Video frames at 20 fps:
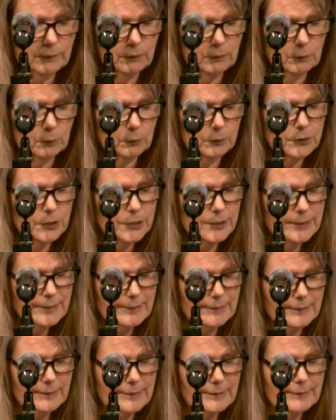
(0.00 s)
Lord
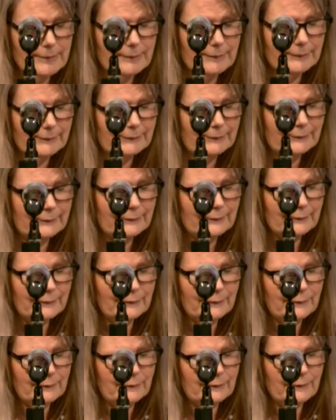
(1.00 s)
Jesus,
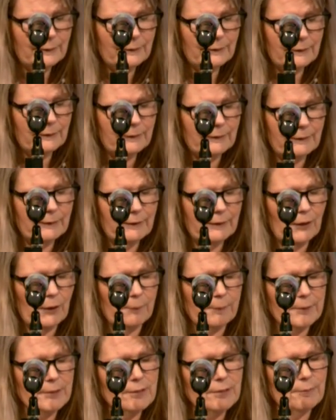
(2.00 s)

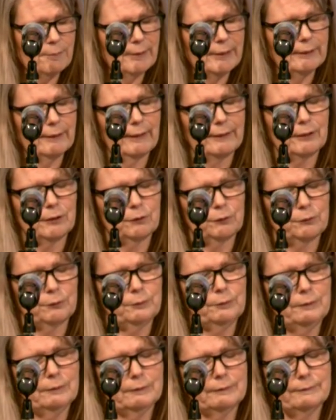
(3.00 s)
help us to be like you.